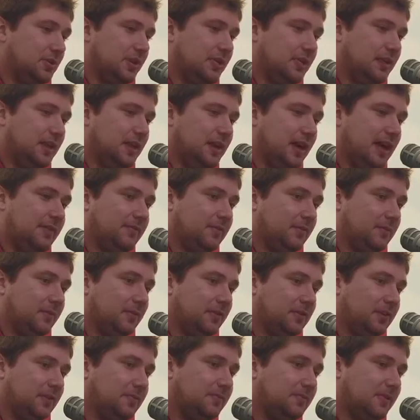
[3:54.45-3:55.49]
And then I have a
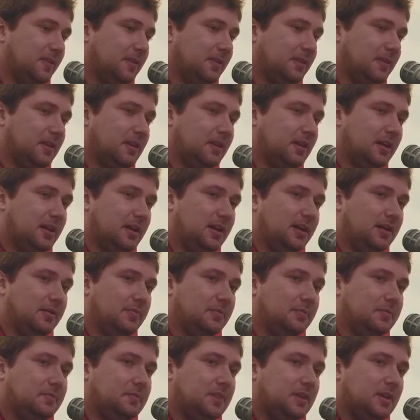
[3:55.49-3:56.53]
really good friend
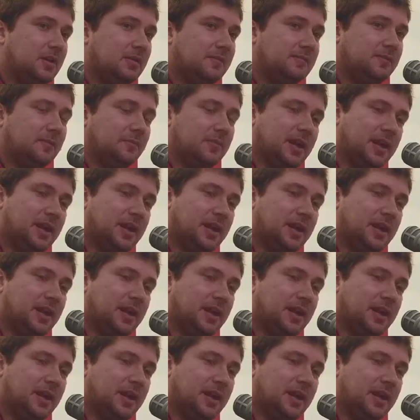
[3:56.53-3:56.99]
from